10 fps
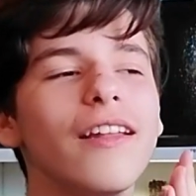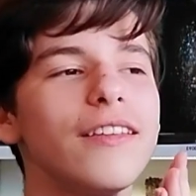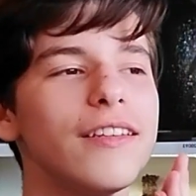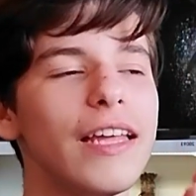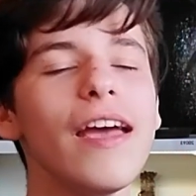
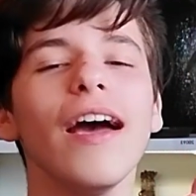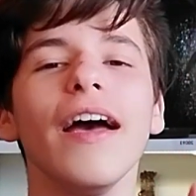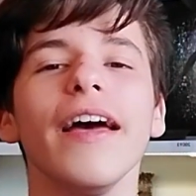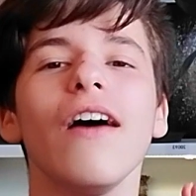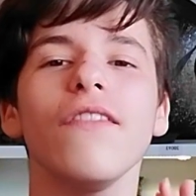Today I
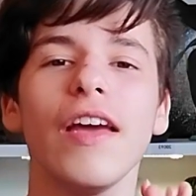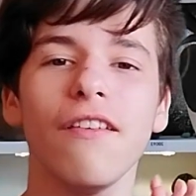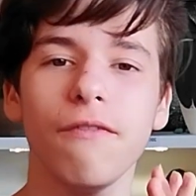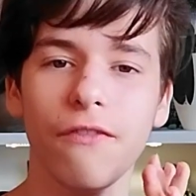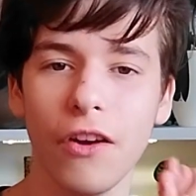have
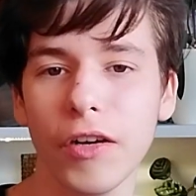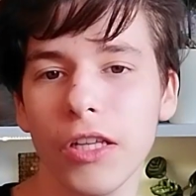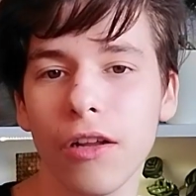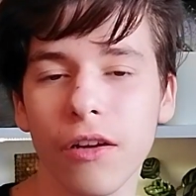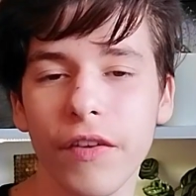a very
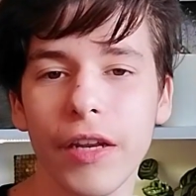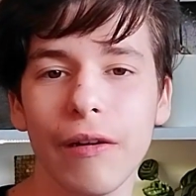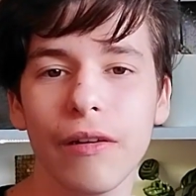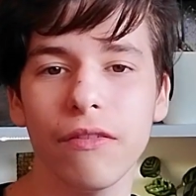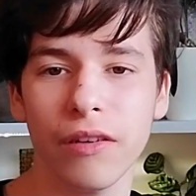long
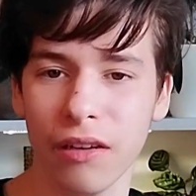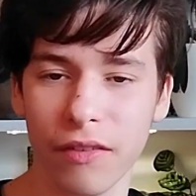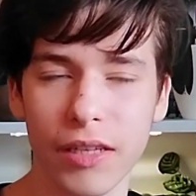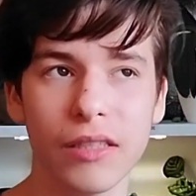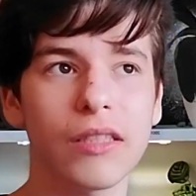video in front of
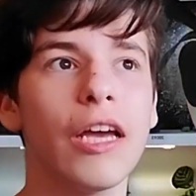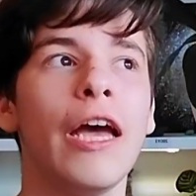us.